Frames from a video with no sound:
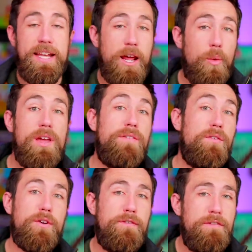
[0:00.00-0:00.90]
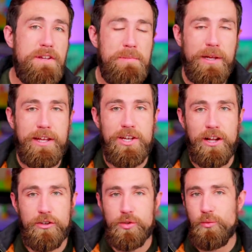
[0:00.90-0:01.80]
Now we have over $50 billion
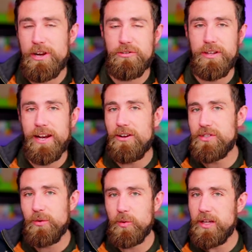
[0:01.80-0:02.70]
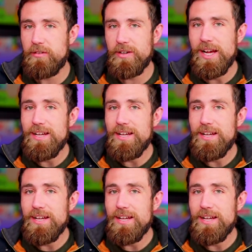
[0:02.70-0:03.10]
in rental and housing relief.